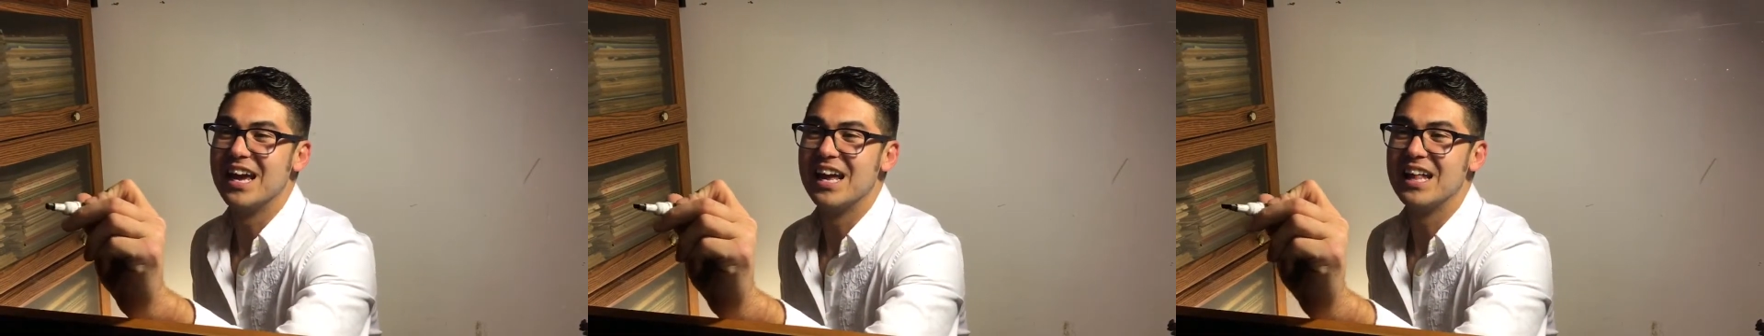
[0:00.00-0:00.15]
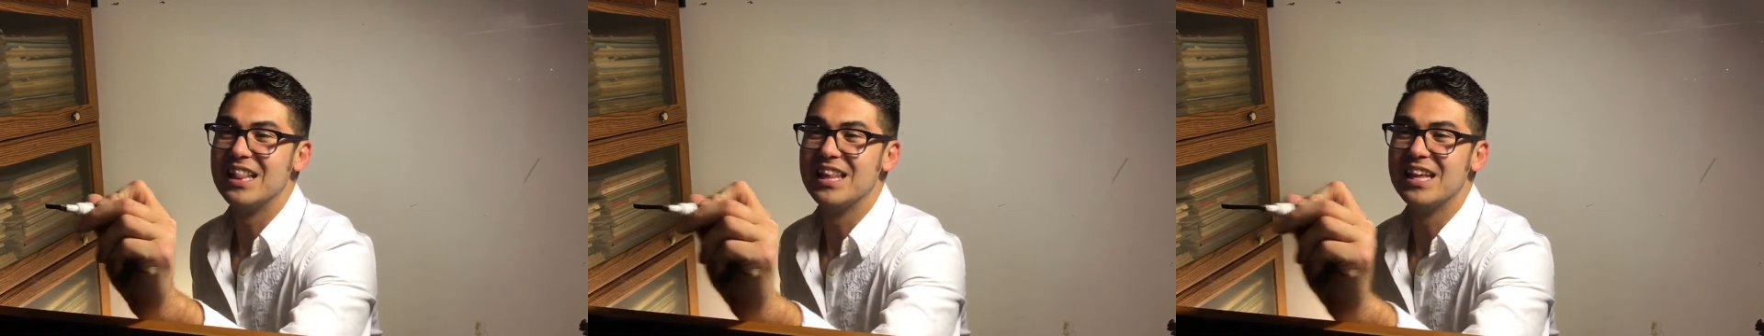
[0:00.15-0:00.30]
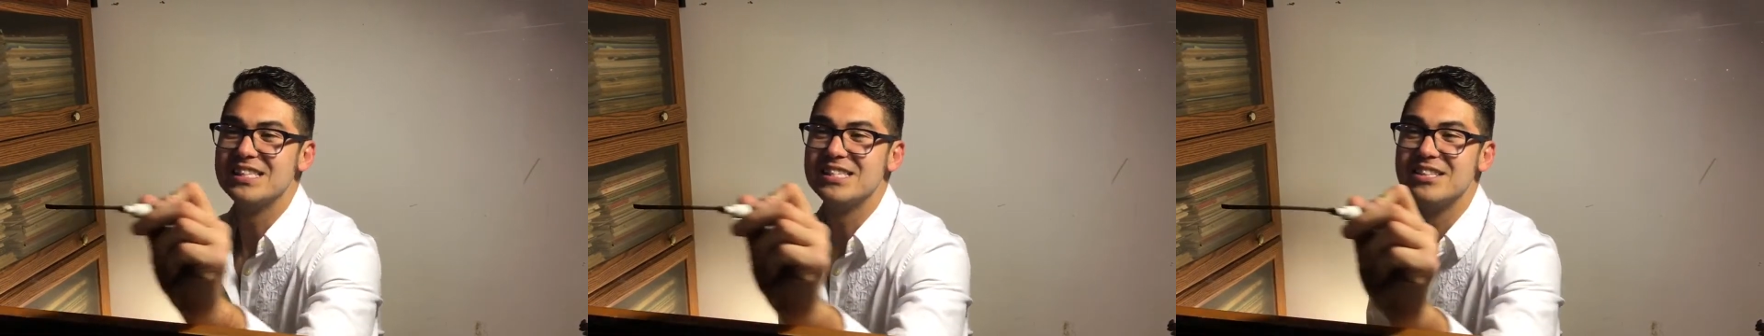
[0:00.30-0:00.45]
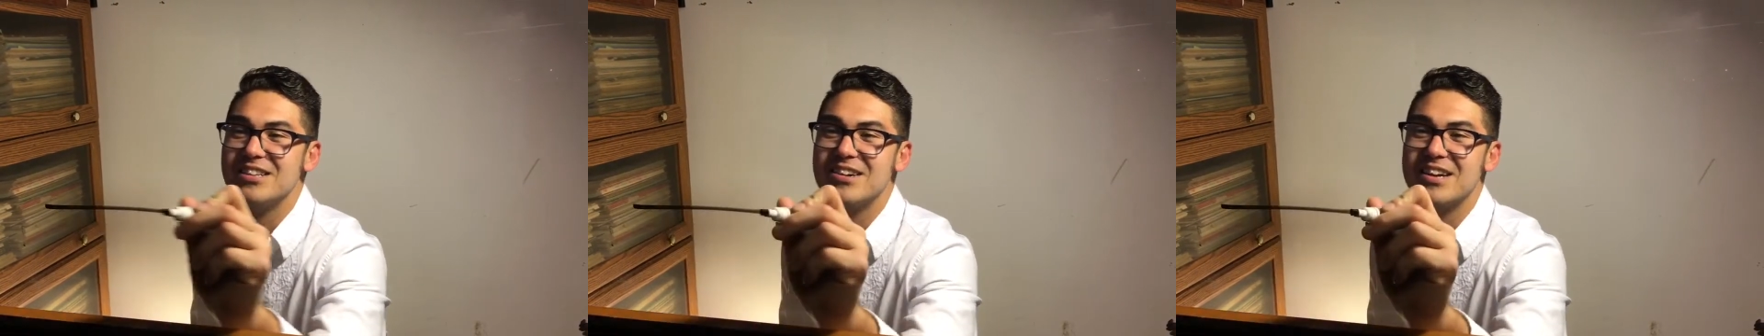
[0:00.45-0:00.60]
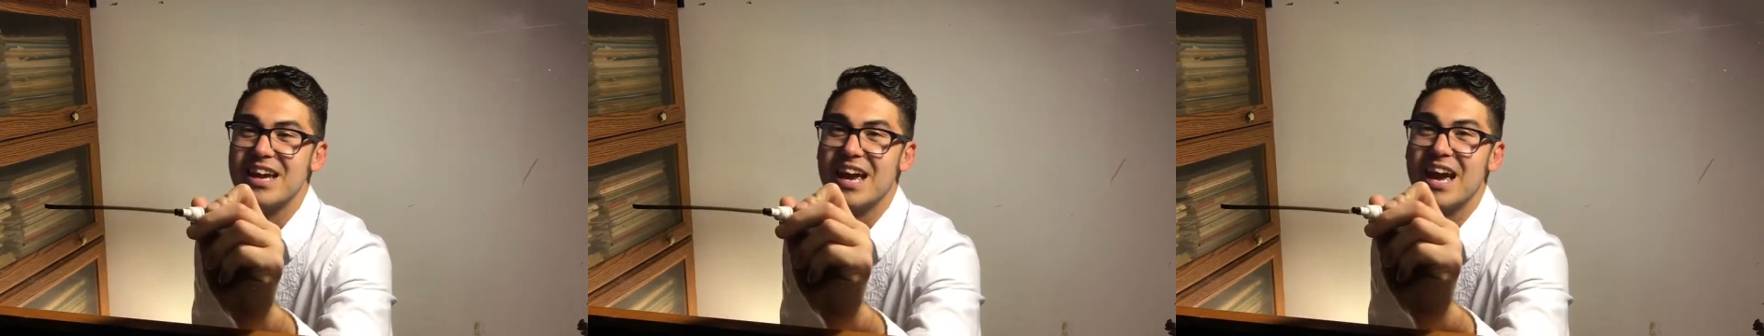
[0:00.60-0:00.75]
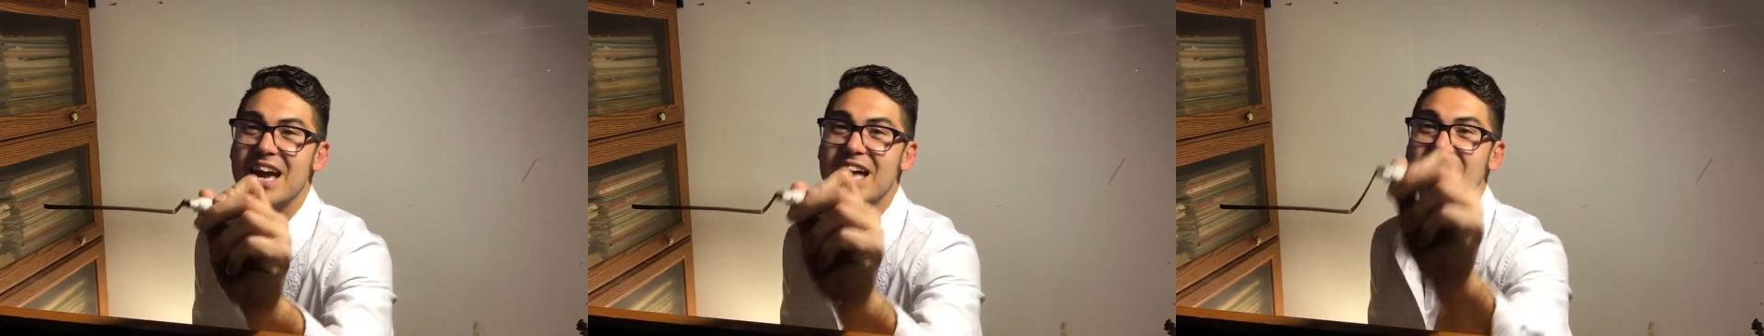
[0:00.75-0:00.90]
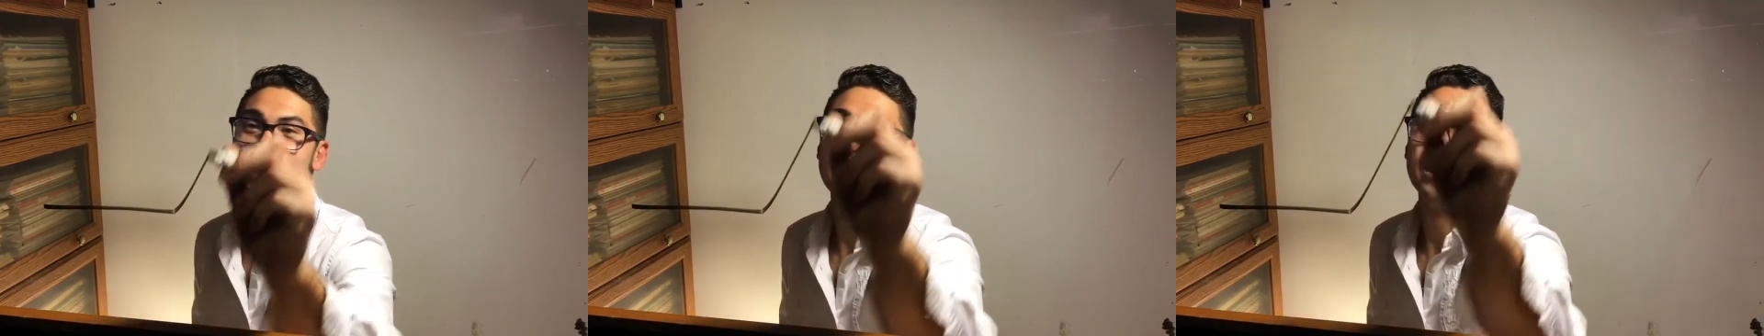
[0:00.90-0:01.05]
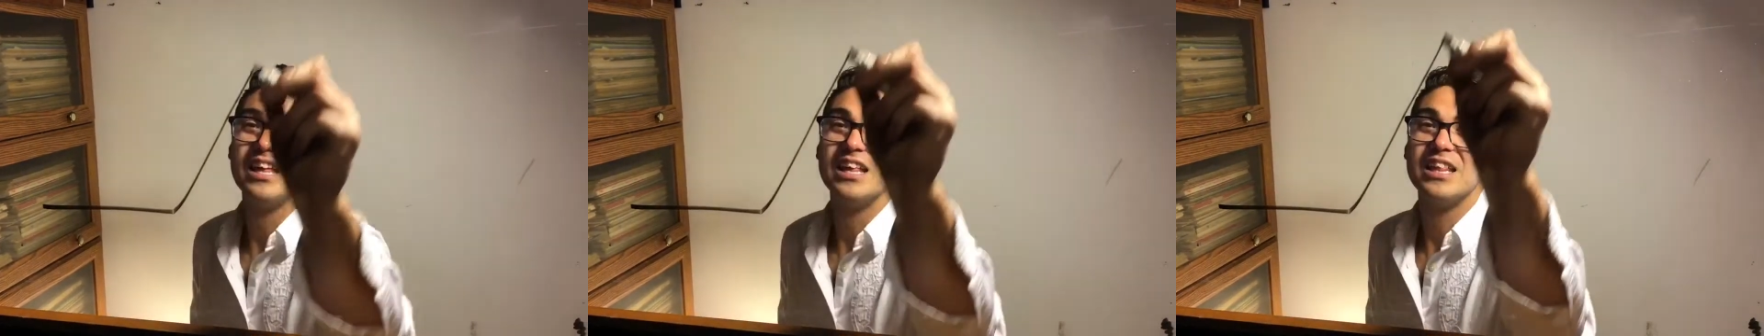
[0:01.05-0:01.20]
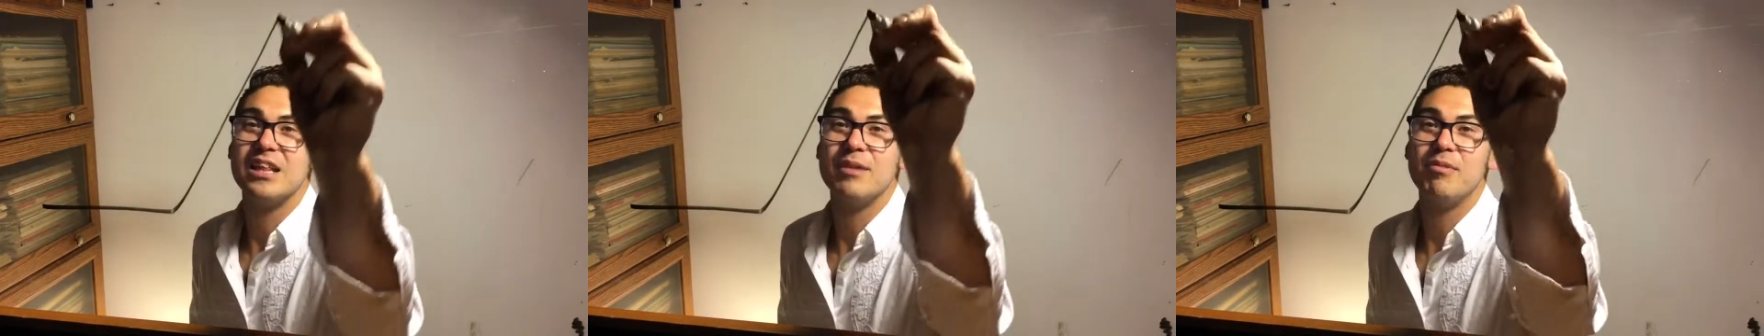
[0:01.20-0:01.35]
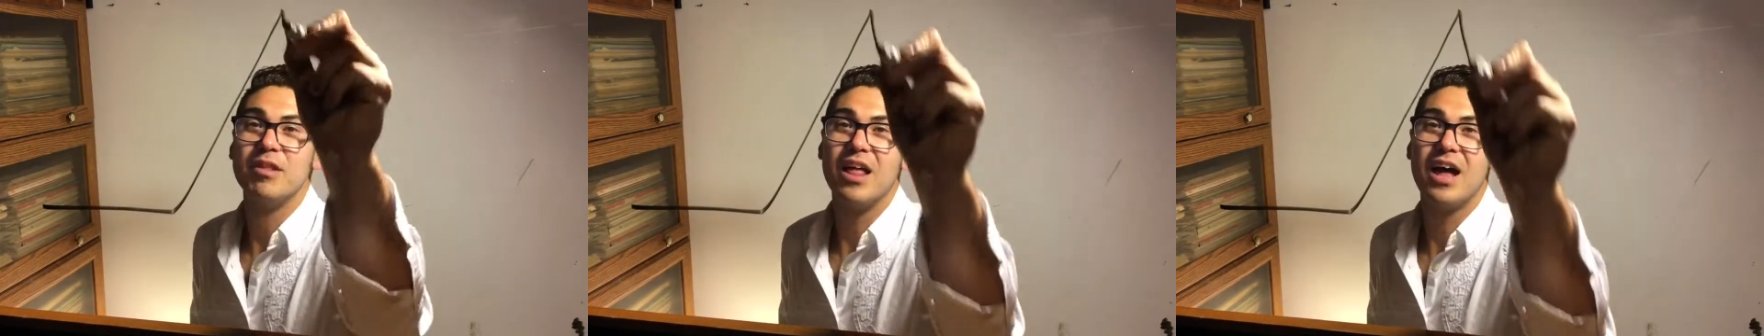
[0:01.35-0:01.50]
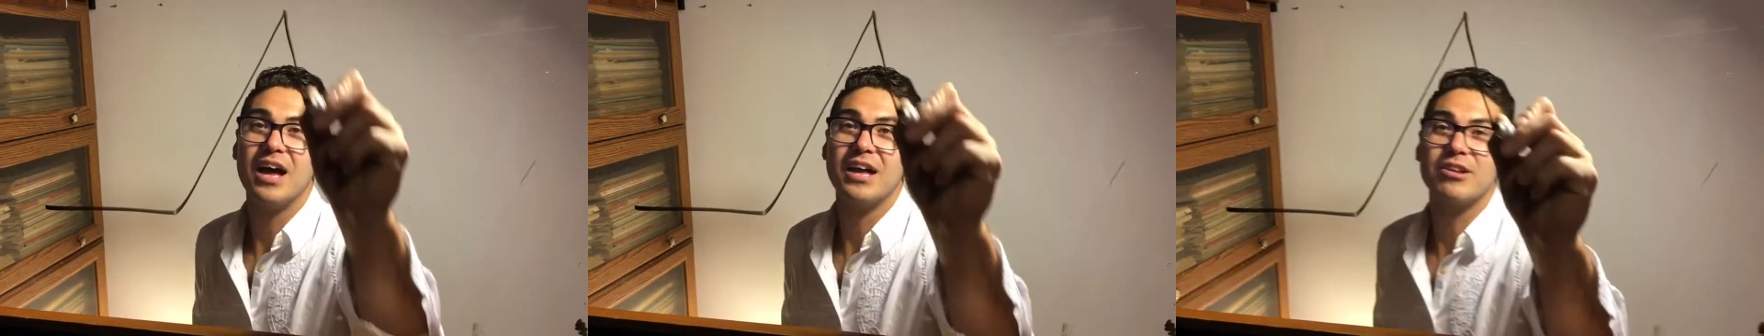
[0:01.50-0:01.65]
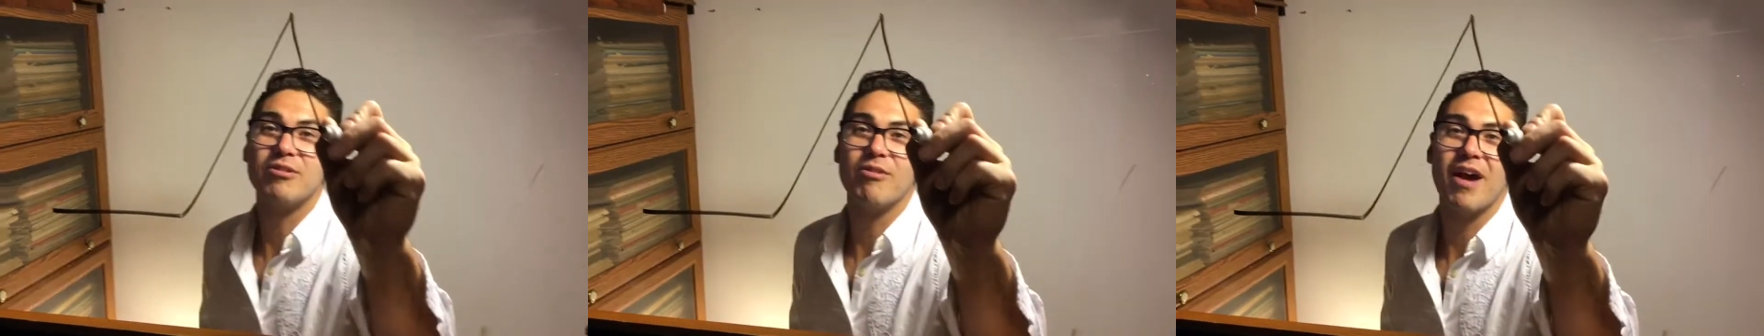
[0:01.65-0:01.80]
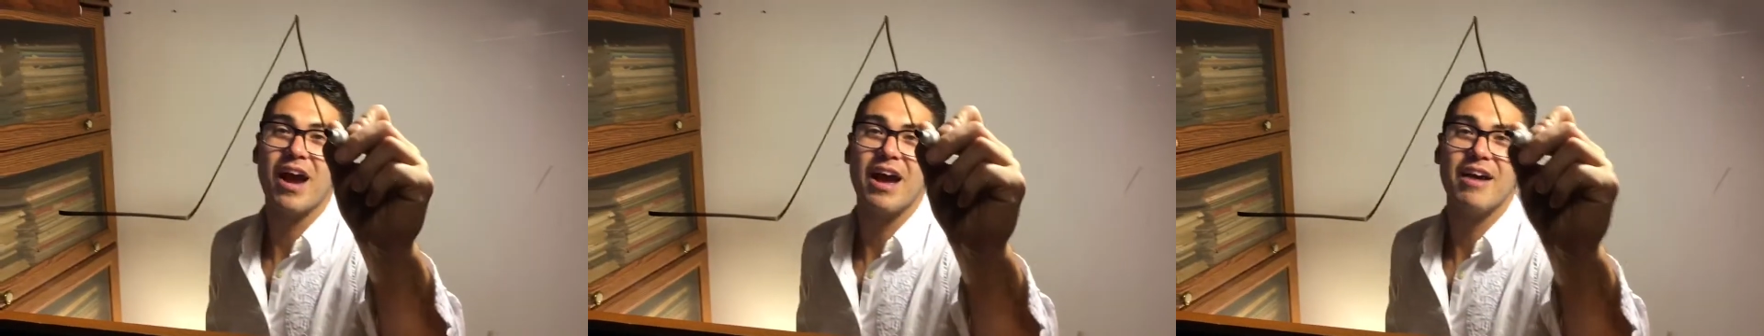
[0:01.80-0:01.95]
And let's look at the
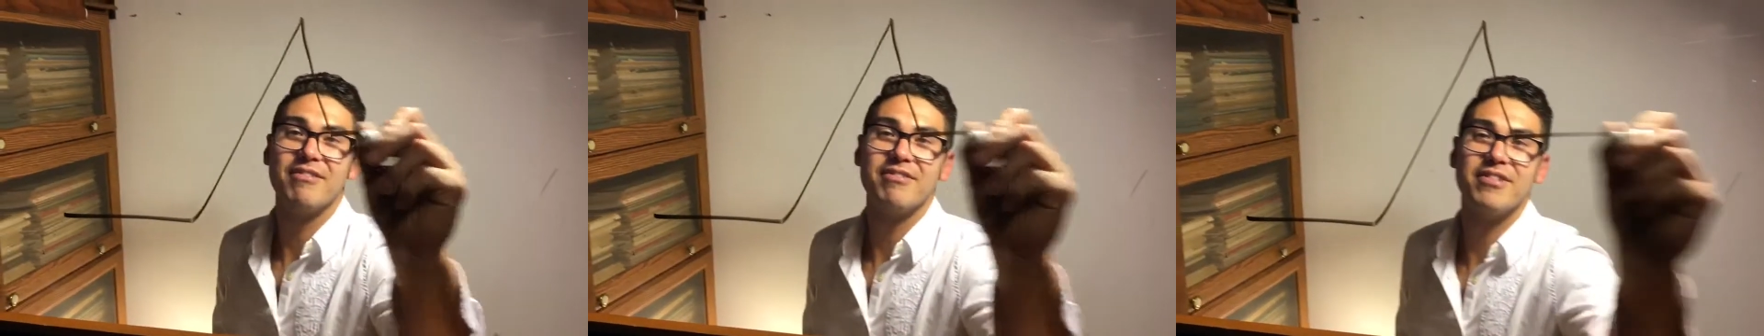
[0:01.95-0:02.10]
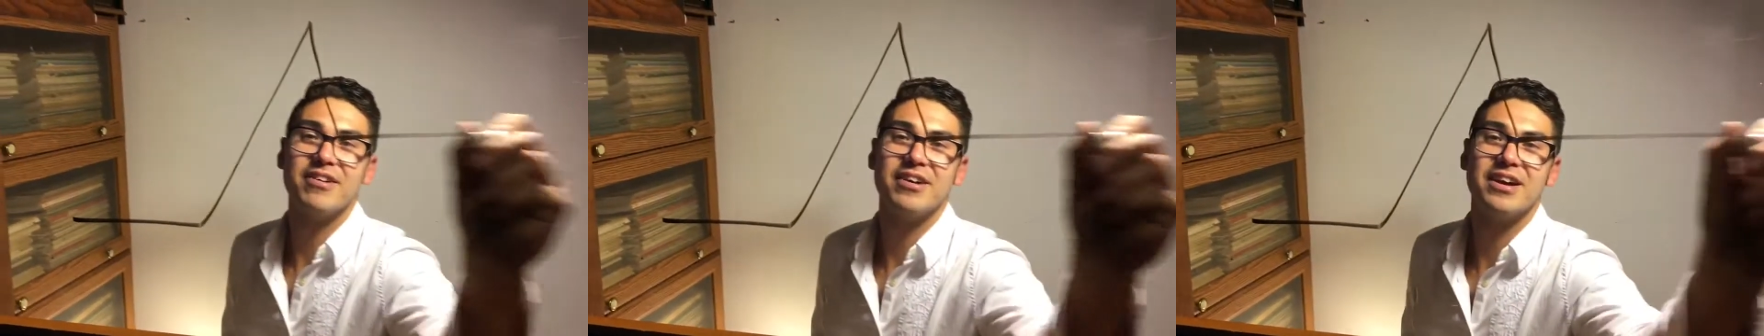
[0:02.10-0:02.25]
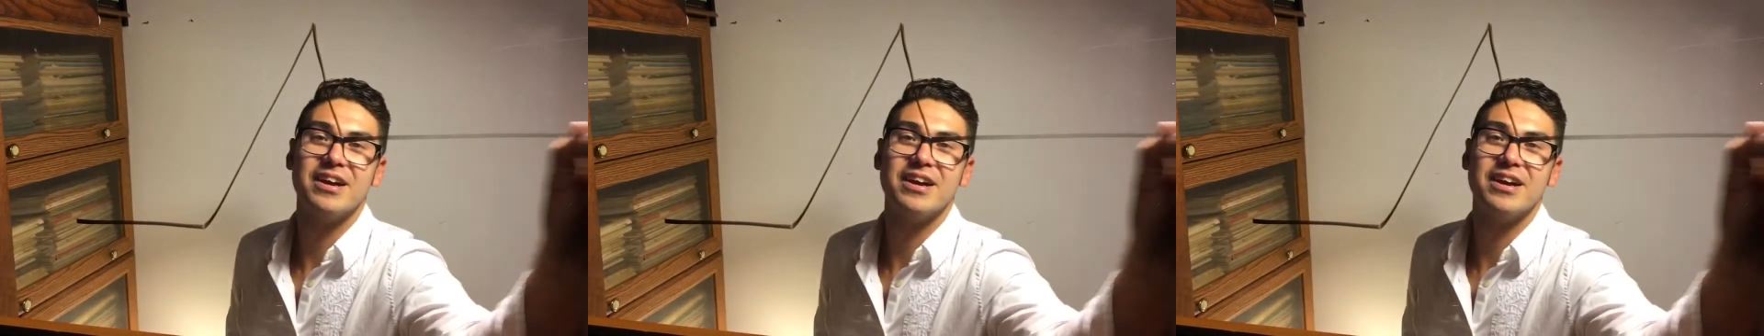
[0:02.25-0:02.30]
plot graph.